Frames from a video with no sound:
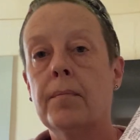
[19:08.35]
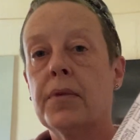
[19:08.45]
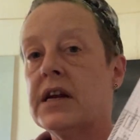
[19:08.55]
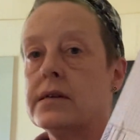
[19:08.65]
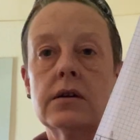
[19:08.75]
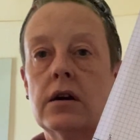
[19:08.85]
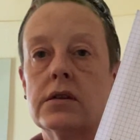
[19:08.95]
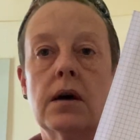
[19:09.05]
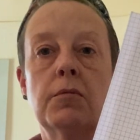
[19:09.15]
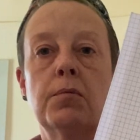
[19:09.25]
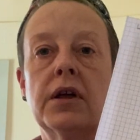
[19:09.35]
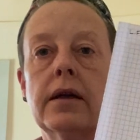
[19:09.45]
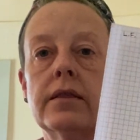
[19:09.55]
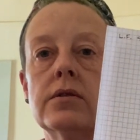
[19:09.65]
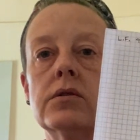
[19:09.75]
But it's not time to
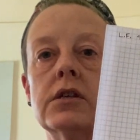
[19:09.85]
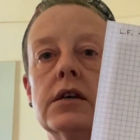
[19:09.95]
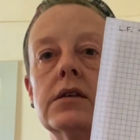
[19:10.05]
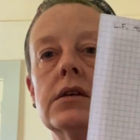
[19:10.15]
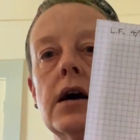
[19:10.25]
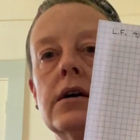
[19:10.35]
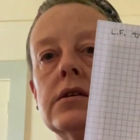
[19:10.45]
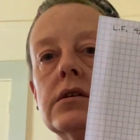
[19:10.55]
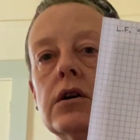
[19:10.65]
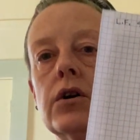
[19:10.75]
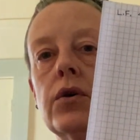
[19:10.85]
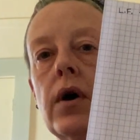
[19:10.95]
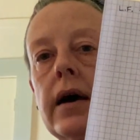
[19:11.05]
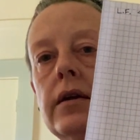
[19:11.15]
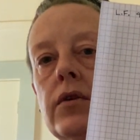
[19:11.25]
plant those things yet, so
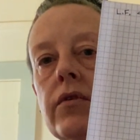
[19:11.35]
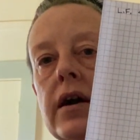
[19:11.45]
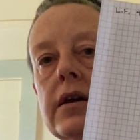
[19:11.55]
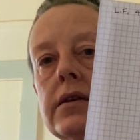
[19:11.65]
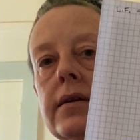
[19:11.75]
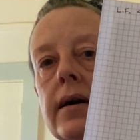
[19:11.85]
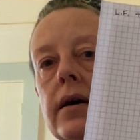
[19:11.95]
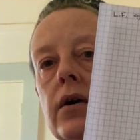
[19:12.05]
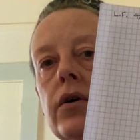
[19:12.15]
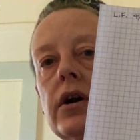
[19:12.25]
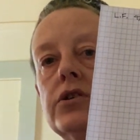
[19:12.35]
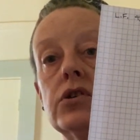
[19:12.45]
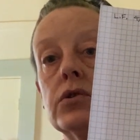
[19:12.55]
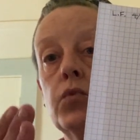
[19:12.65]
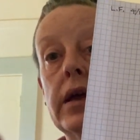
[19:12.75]
I didn't write it down. I
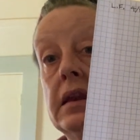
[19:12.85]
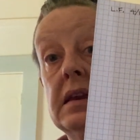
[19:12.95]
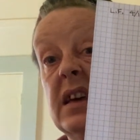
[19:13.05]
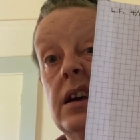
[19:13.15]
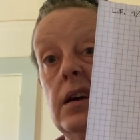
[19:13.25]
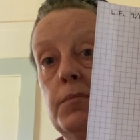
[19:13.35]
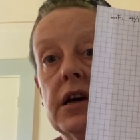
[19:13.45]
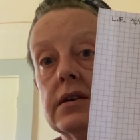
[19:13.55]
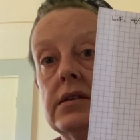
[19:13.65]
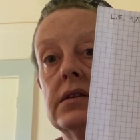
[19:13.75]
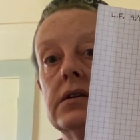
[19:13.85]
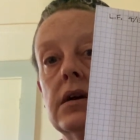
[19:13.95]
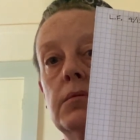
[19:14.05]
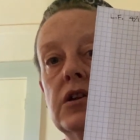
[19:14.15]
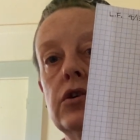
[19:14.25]
just went and did it because it's
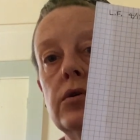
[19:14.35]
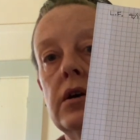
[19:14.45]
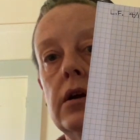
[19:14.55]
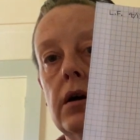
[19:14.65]
time to do it.